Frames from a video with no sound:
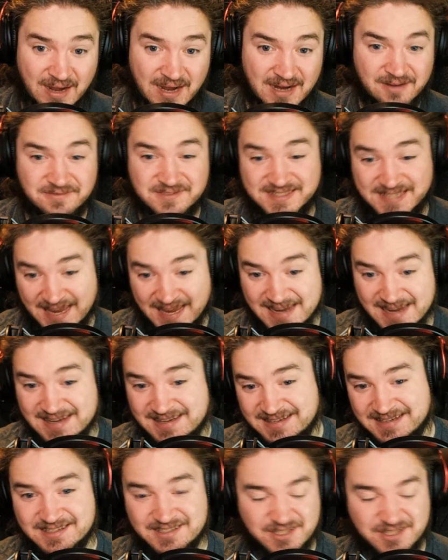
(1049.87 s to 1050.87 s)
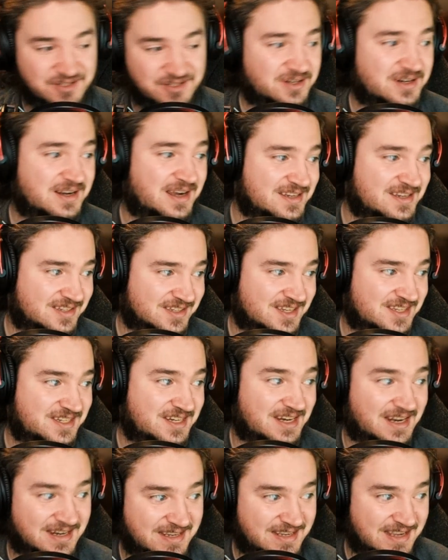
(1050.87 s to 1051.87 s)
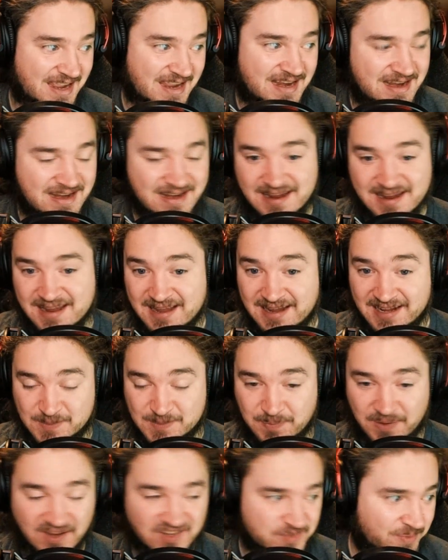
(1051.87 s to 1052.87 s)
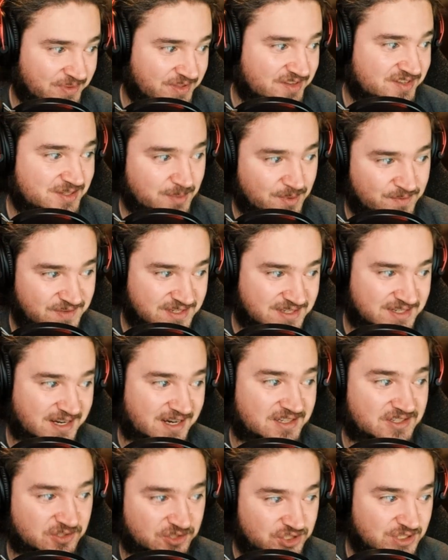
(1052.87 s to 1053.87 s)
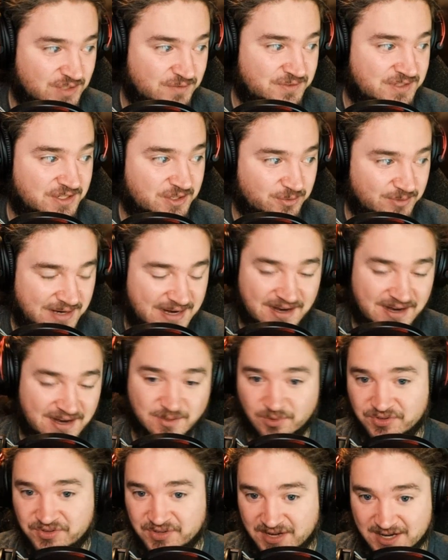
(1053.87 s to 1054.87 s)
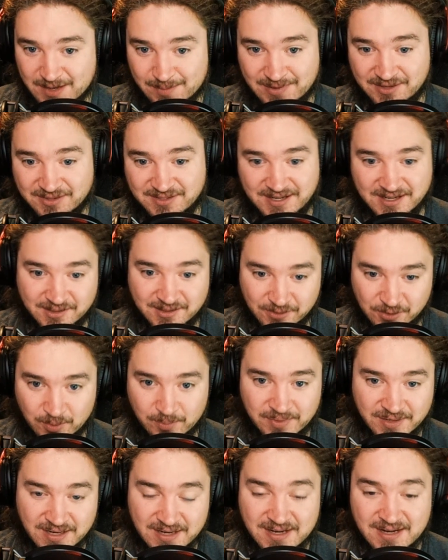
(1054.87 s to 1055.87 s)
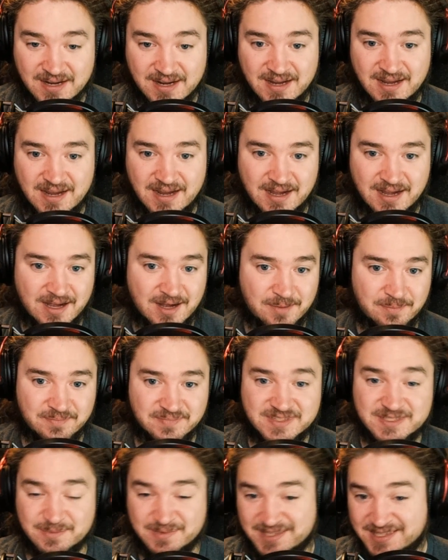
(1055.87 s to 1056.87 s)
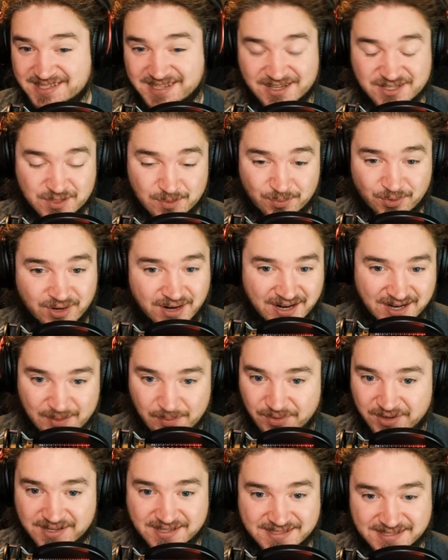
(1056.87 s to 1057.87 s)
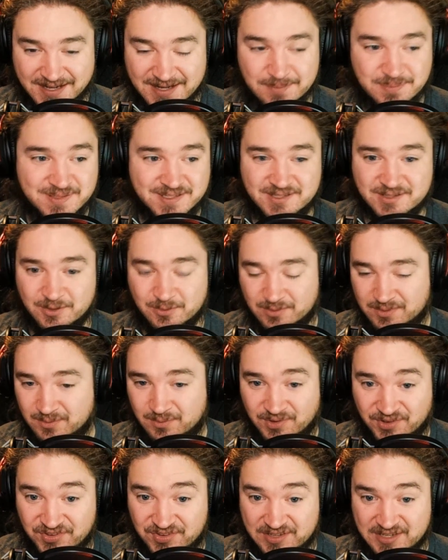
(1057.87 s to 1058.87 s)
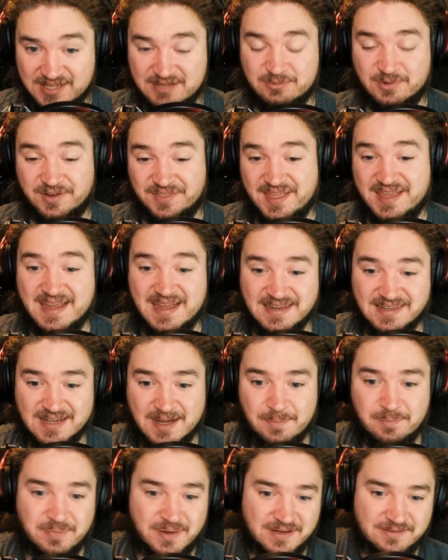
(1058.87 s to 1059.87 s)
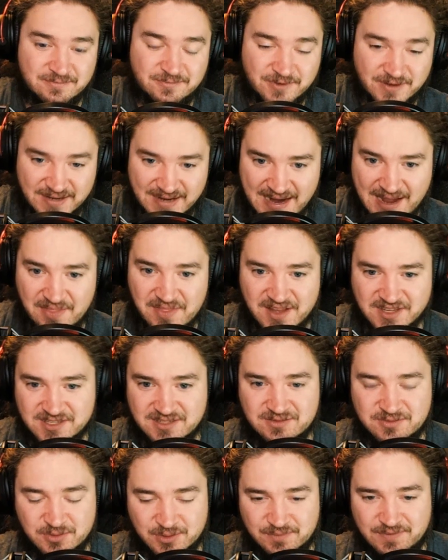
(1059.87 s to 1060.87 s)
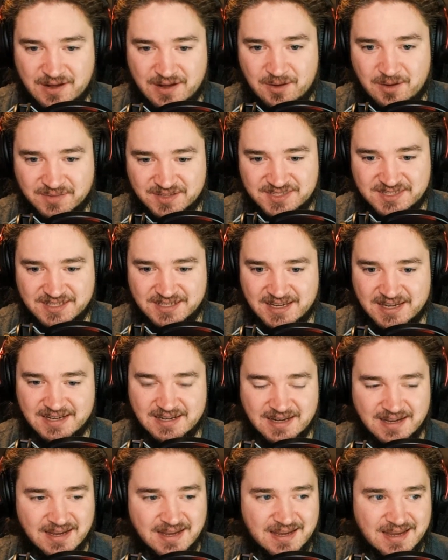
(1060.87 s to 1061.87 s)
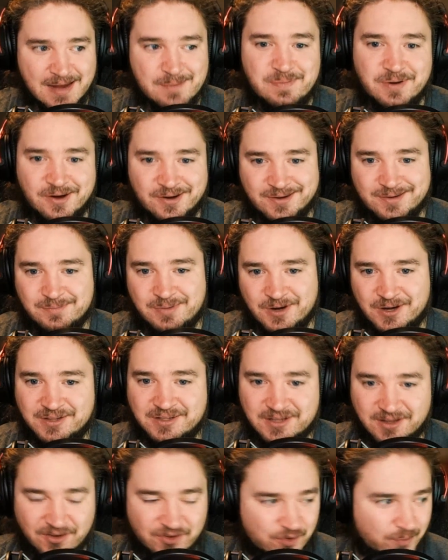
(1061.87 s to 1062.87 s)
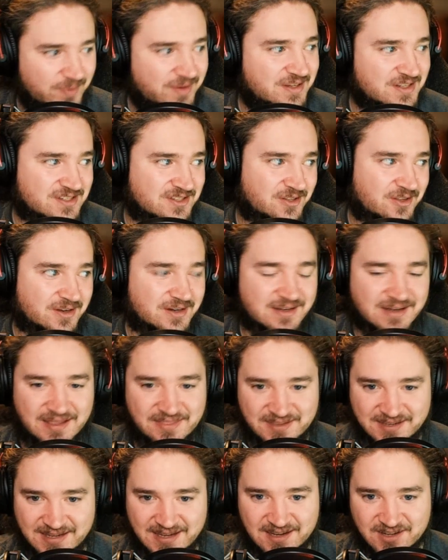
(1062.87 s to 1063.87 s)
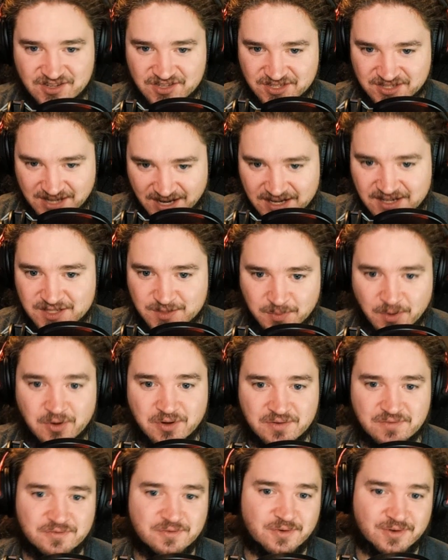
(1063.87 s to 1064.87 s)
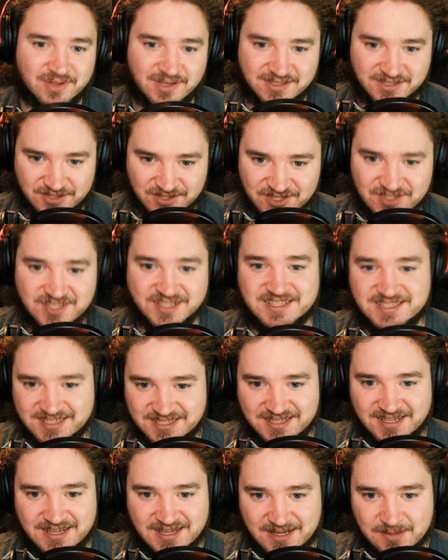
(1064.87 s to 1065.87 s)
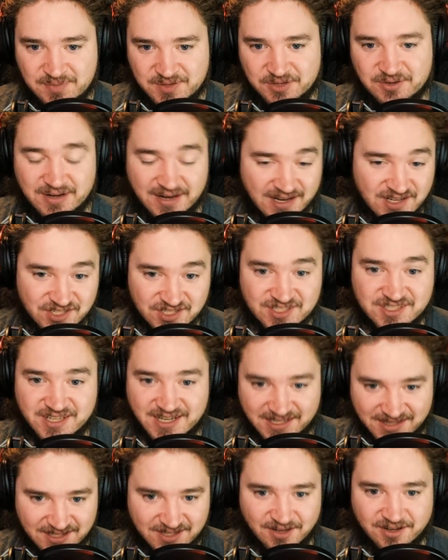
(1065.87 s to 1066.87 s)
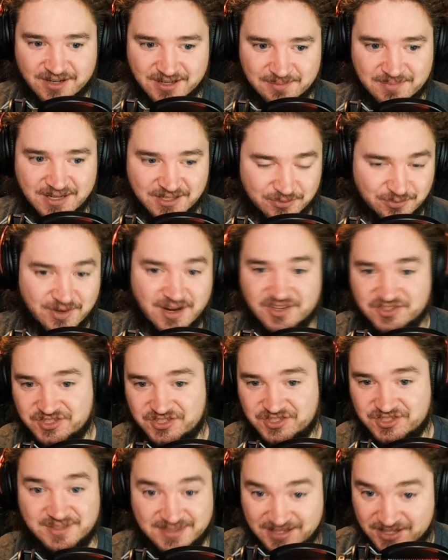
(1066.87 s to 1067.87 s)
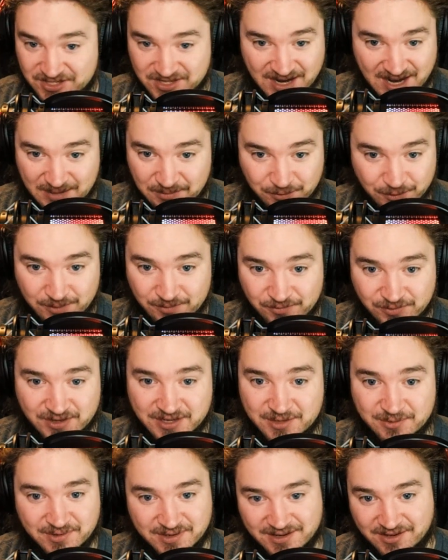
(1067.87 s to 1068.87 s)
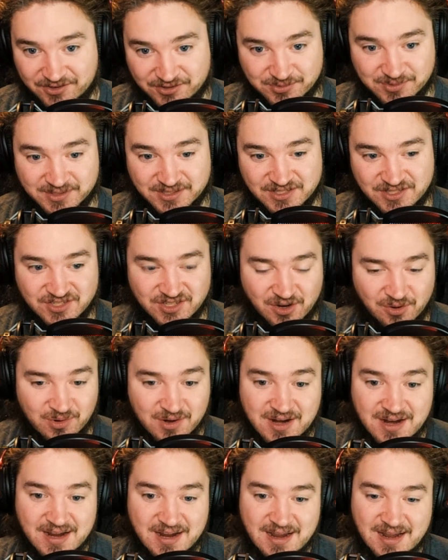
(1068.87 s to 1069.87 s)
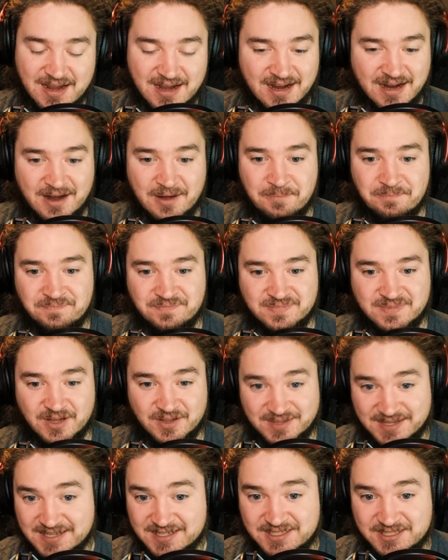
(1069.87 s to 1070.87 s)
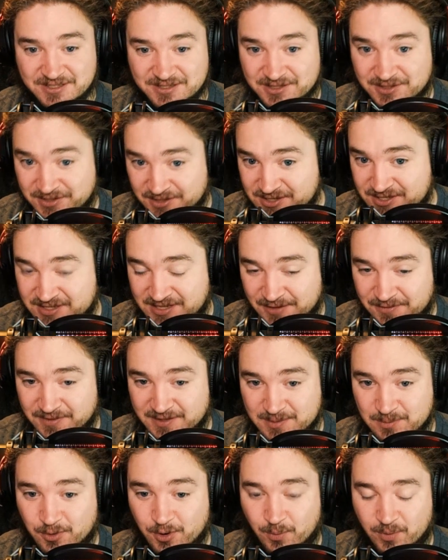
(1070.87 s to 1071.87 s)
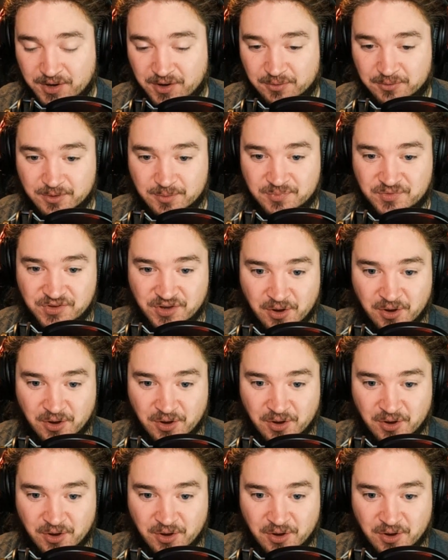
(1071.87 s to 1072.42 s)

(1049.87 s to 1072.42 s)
I have 10 interior guys listed. Again, it's possible that some of these guys are shifting around, and we'll talk about that a little bit. Some of these guys are more hybrid-y types, so we'll see where they end up. But for now, that's sort of how I'm listing it. And partly also because, look, I think edge is kind of spoken for. Like, there's 6 pure edges that I think are going to make the roster, and there's not room for anyone else, really. So on the interior, there's definitely more wiggle room.